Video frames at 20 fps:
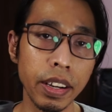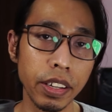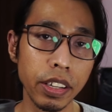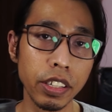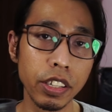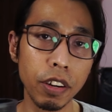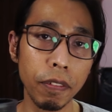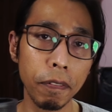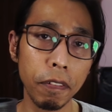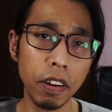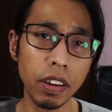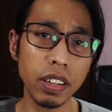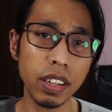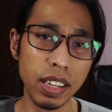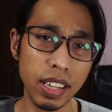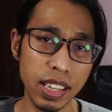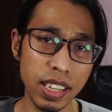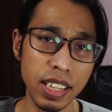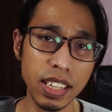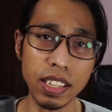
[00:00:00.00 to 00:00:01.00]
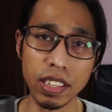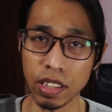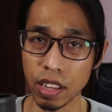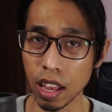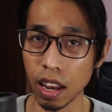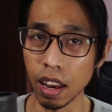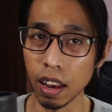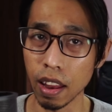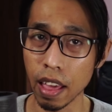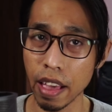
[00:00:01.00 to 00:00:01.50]
The difference is
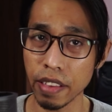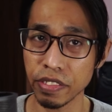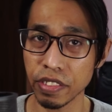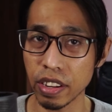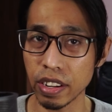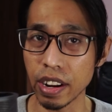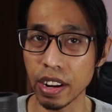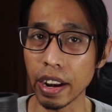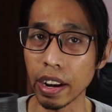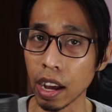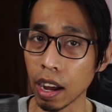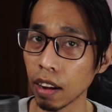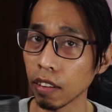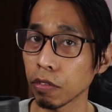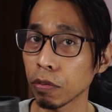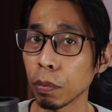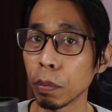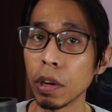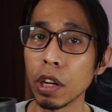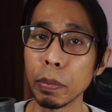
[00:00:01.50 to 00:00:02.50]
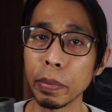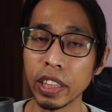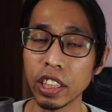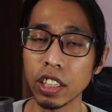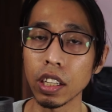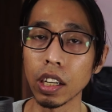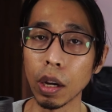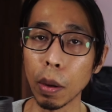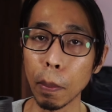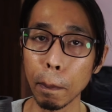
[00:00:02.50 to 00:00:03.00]
less than half
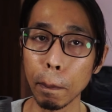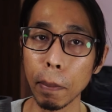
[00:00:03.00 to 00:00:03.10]
millimeter,